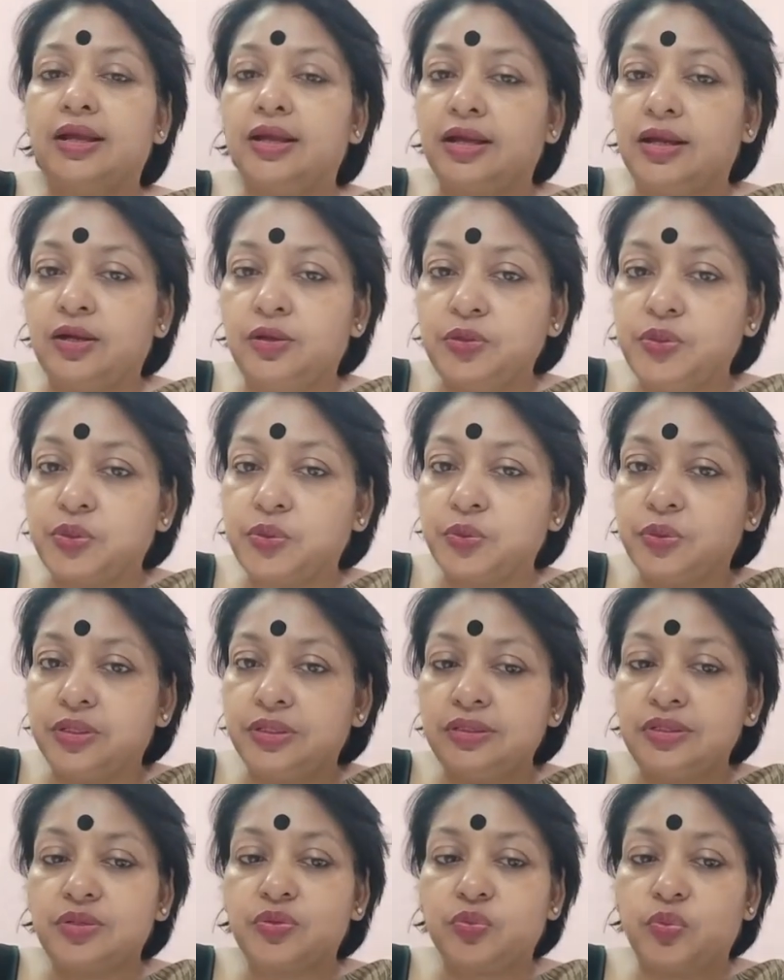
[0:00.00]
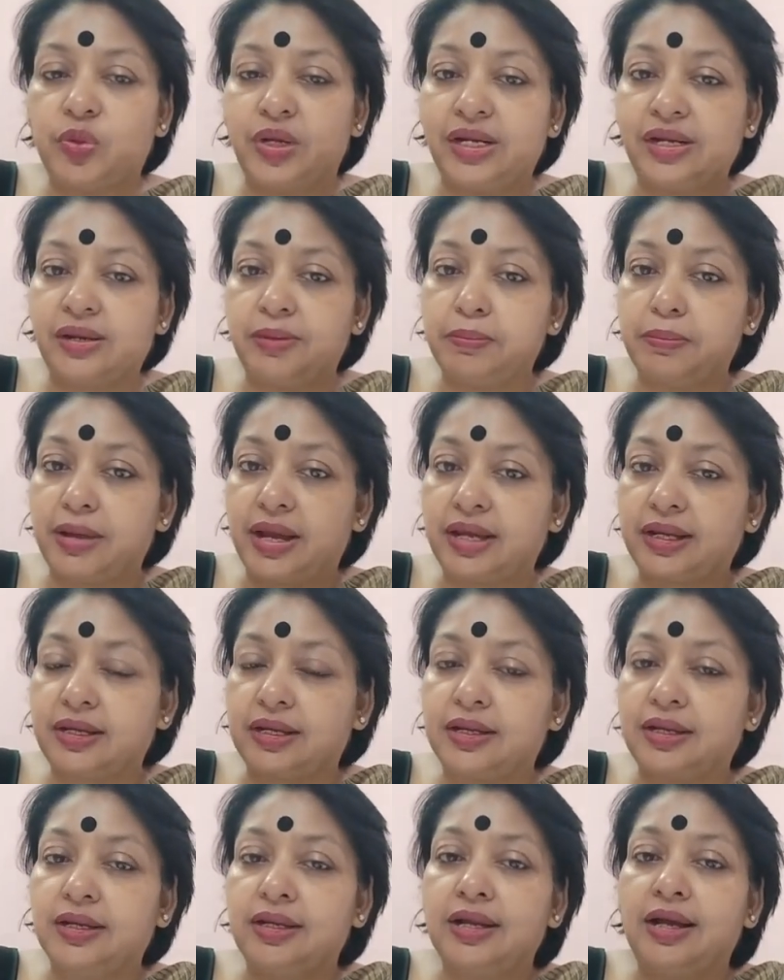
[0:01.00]
Hello students, welcome
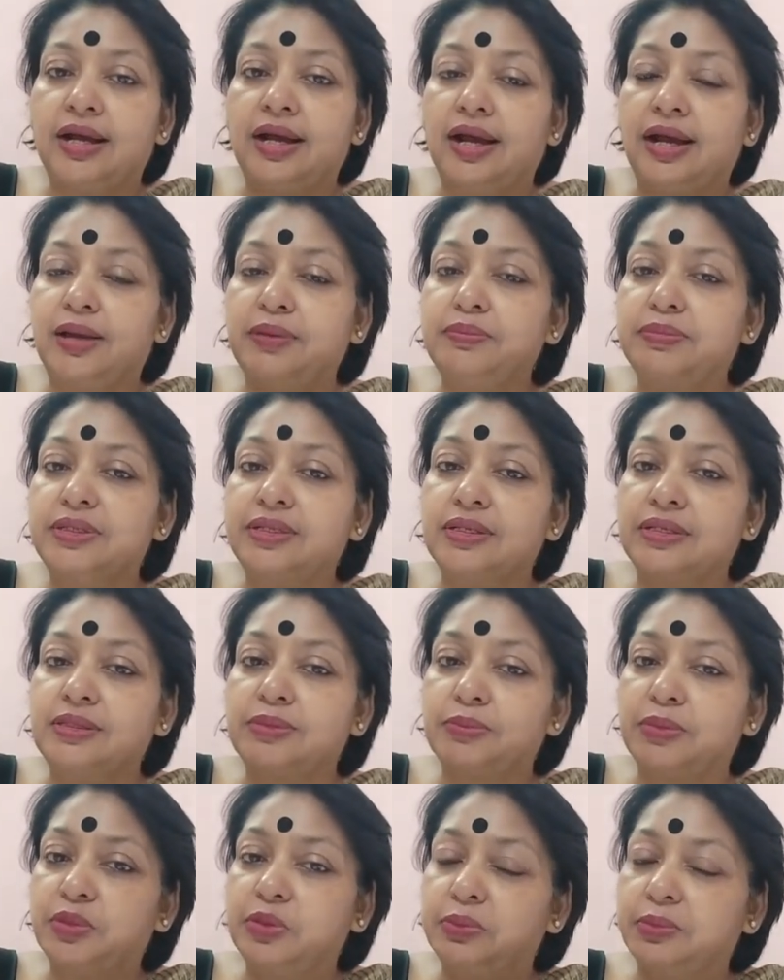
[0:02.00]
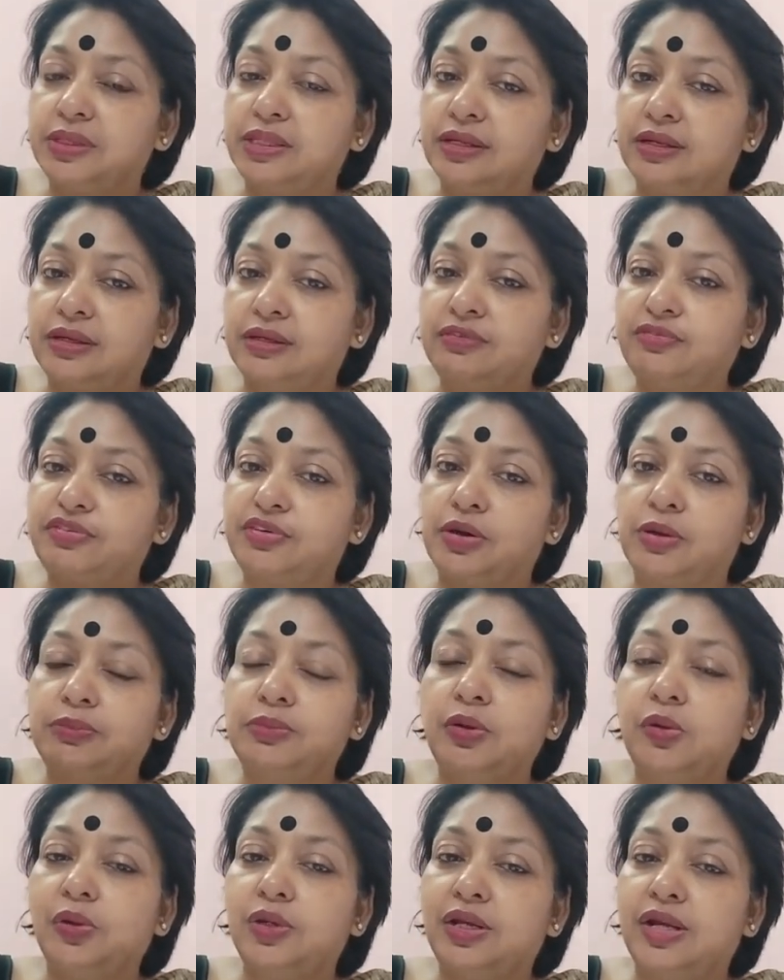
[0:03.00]
back. I'm Mrs. Madhumita
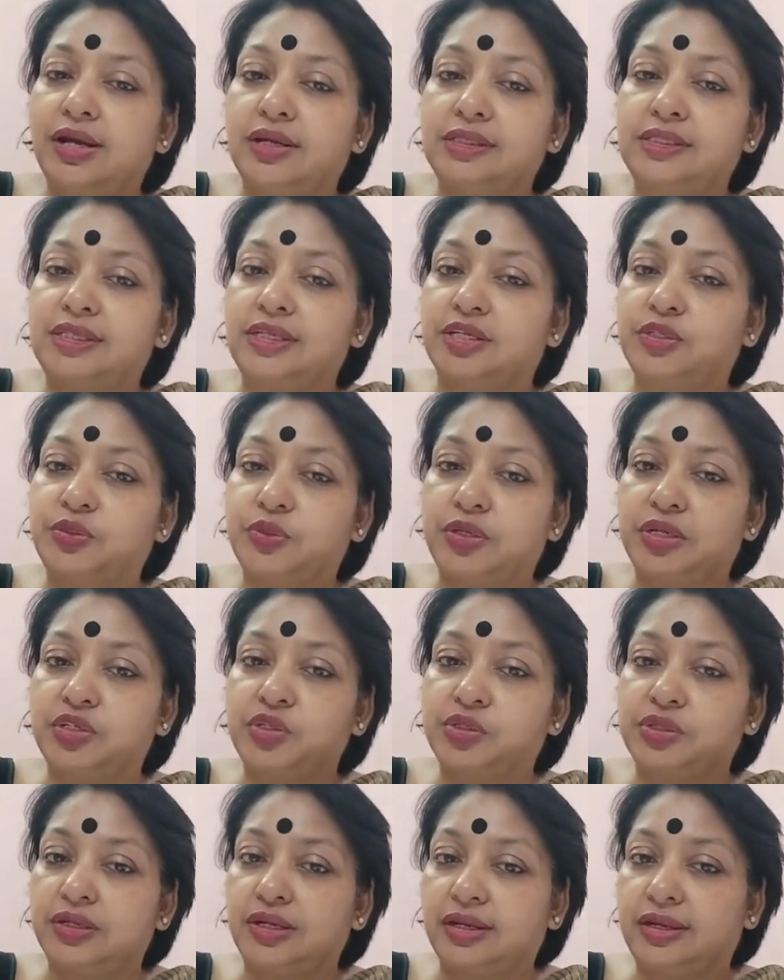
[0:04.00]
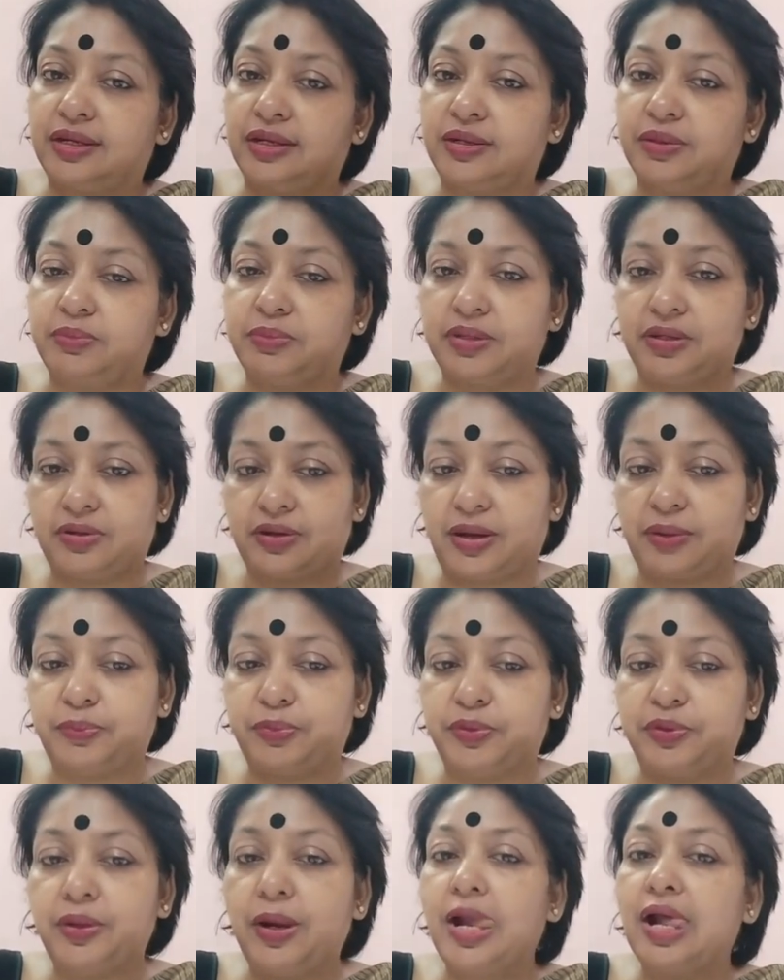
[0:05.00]
from Holy Hearts Educational Academy,
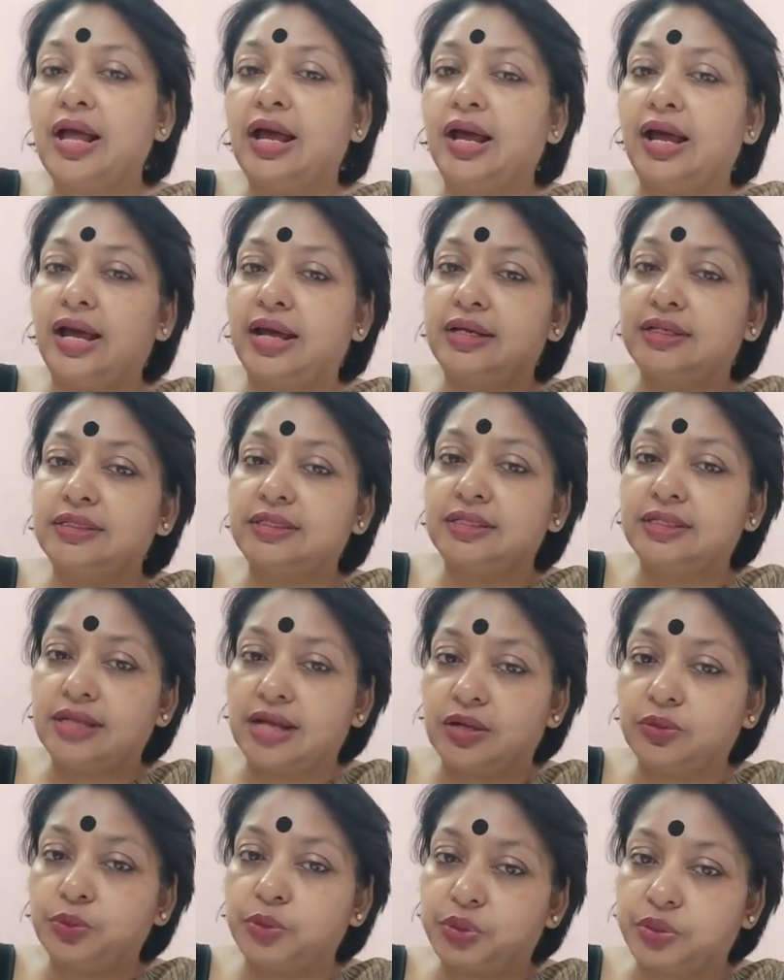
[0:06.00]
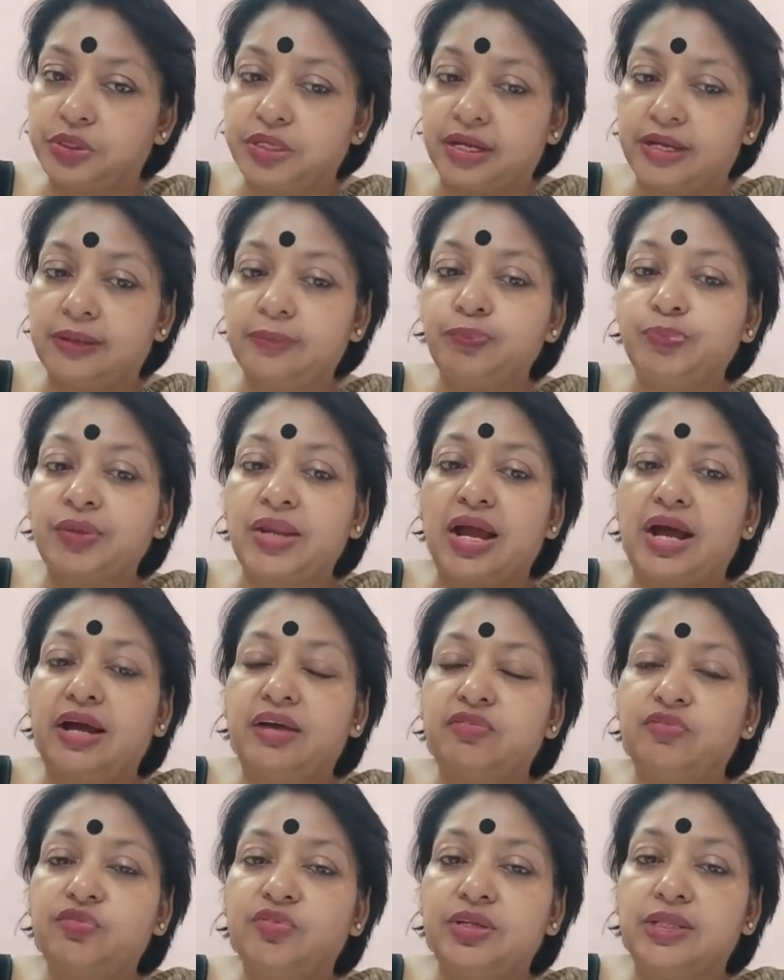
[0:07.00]
Raipur. And now today,
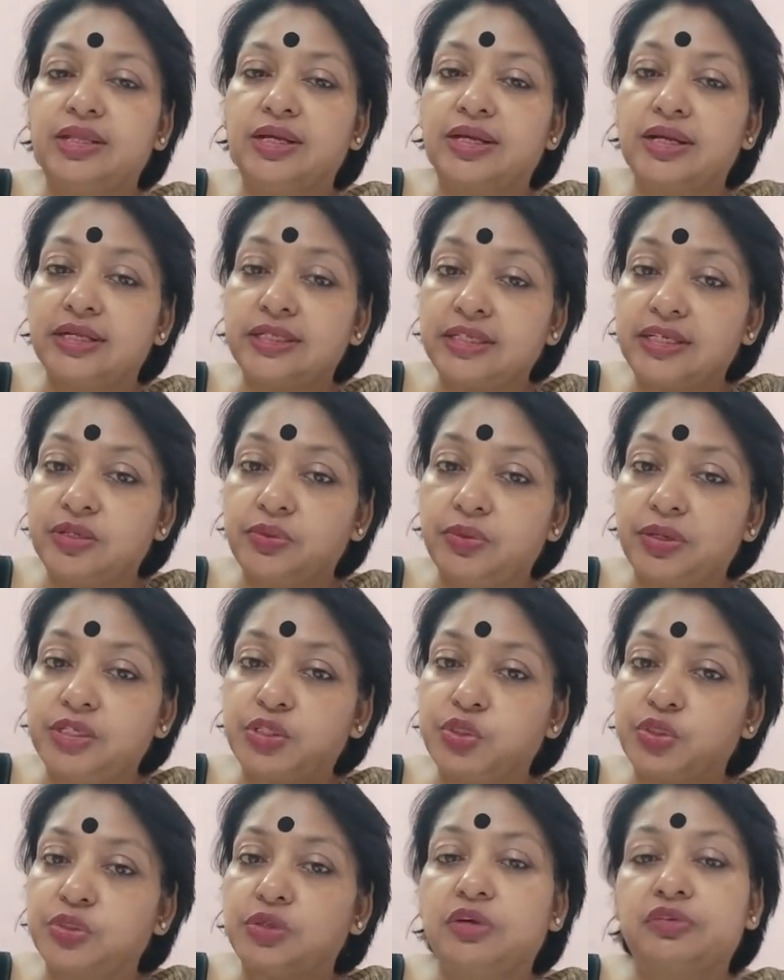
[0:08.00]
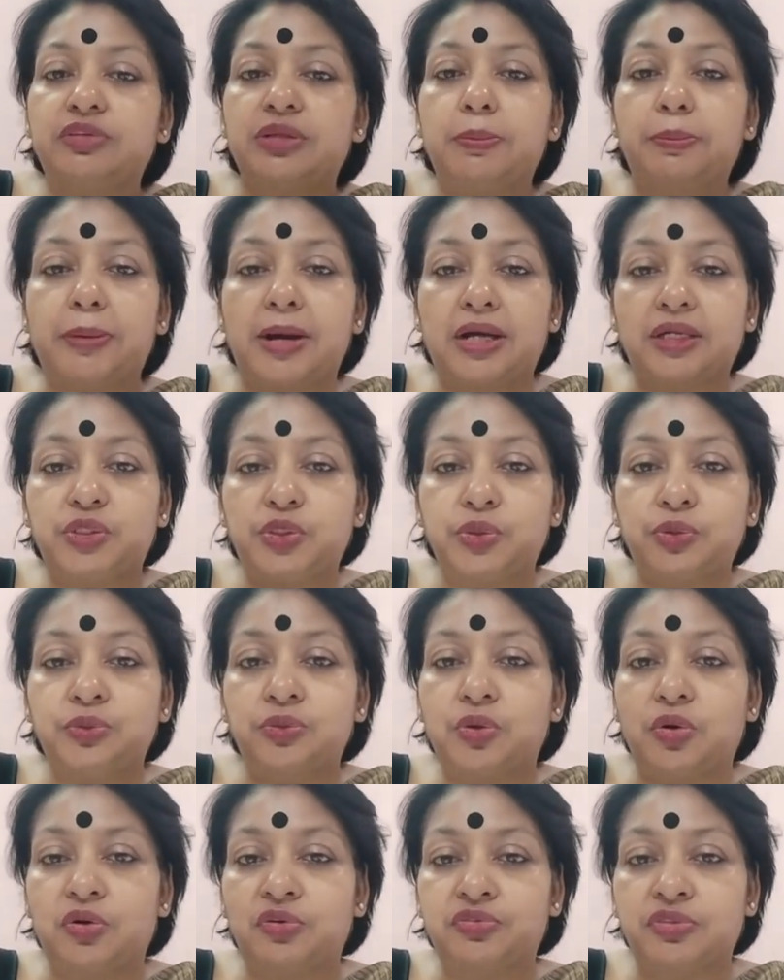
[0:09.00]
I'm with the continuation of the part
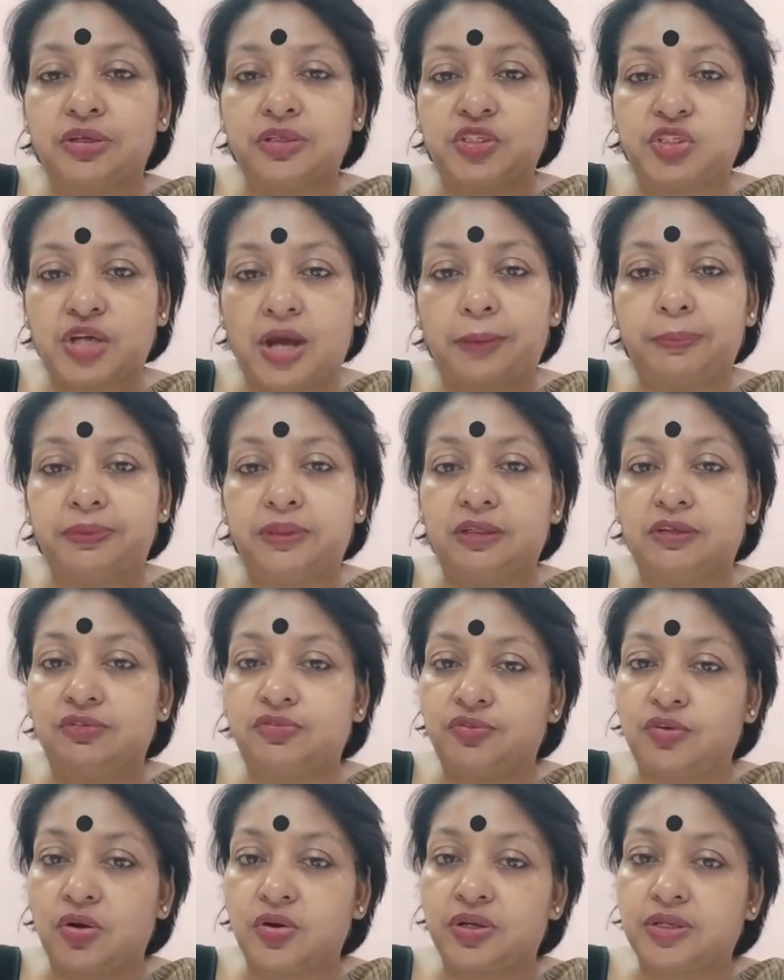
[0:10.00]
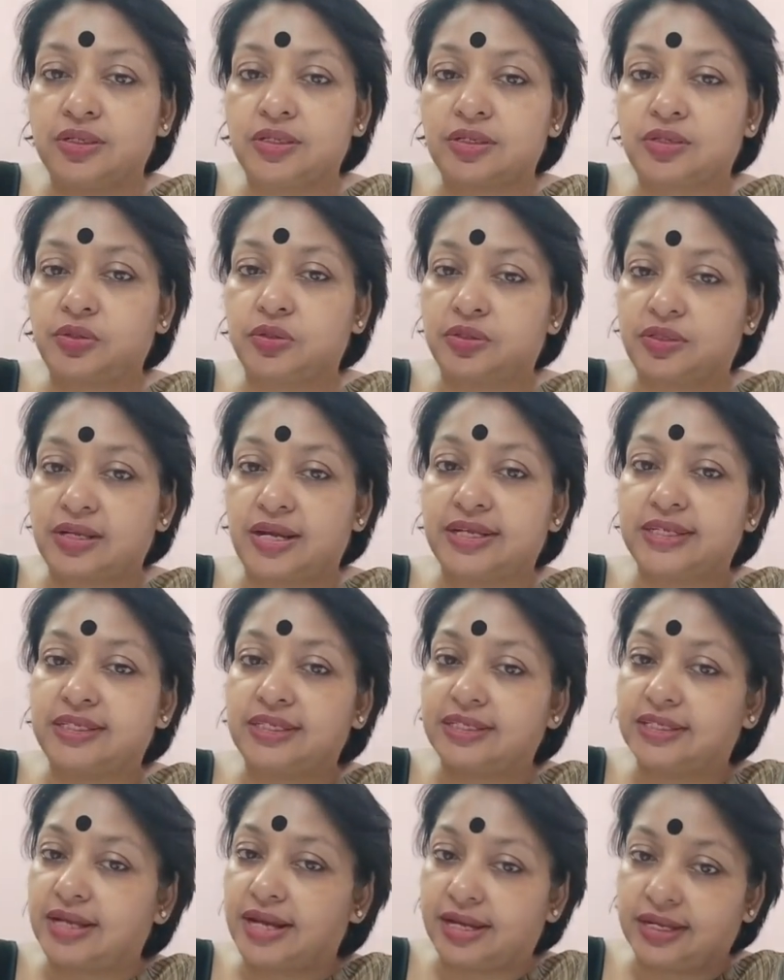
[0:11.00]
two of the chapter Forest
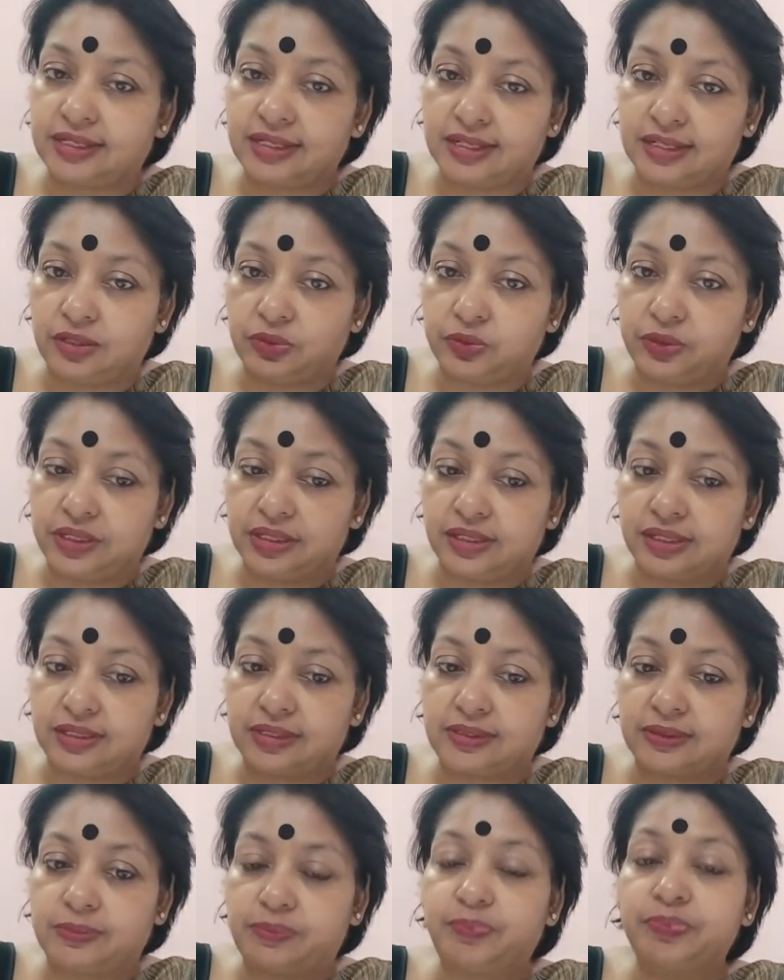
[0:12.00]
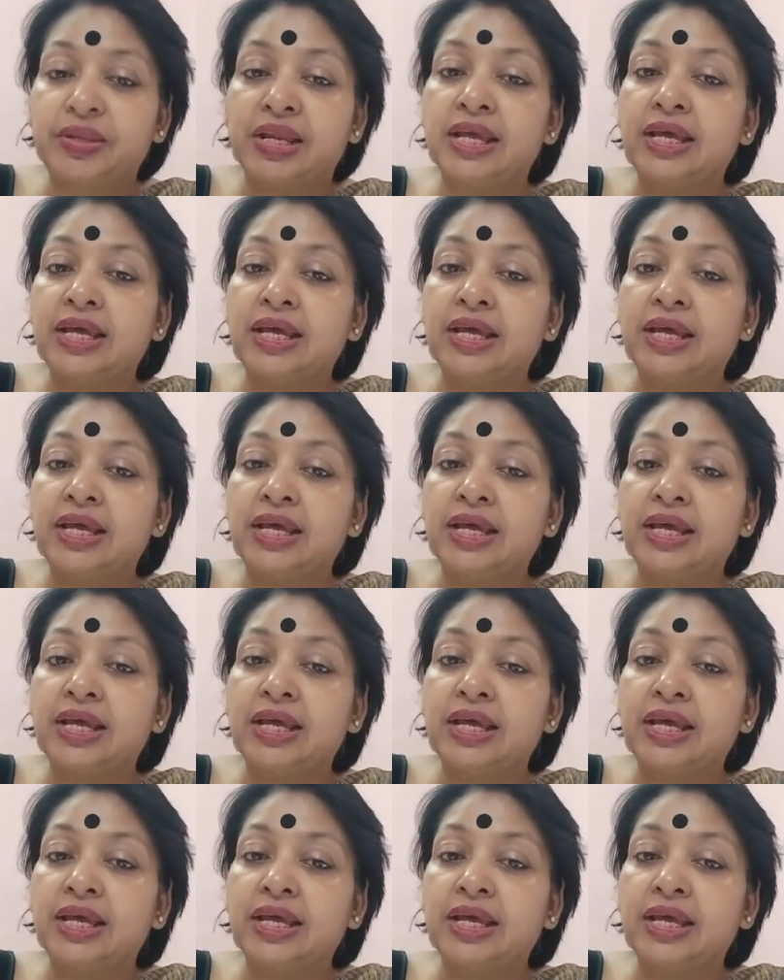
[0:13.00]
Society and Colonialism.